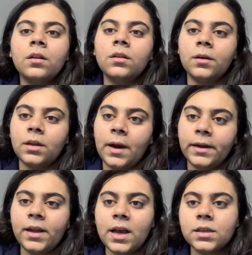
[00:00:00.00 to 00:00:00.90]
the
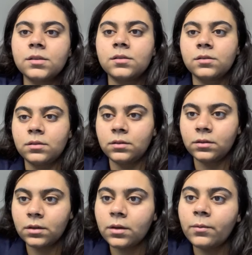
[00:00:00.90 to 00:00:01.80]
party has
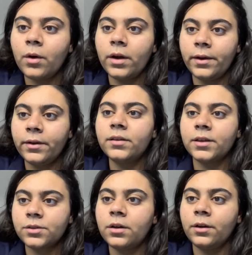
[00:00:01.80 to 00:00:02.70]
voluntary sexual